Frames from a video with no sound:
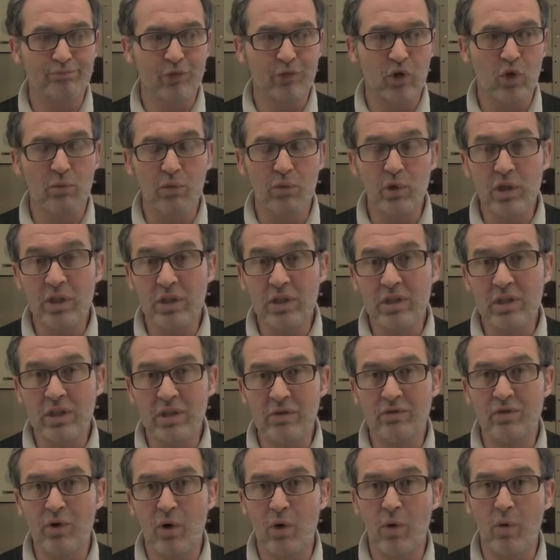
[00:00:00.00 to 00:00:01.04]
community
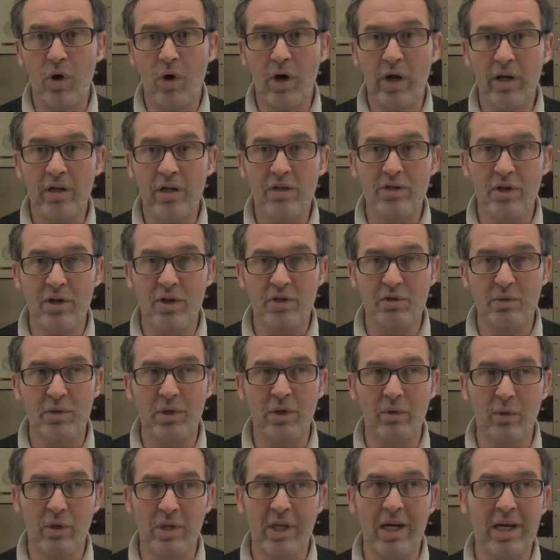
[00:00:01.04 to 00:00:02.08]
for a while, so that's really
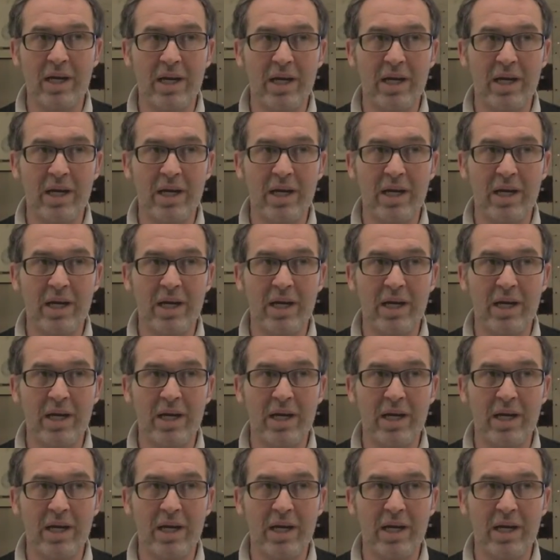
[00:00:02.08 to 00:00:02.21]
what I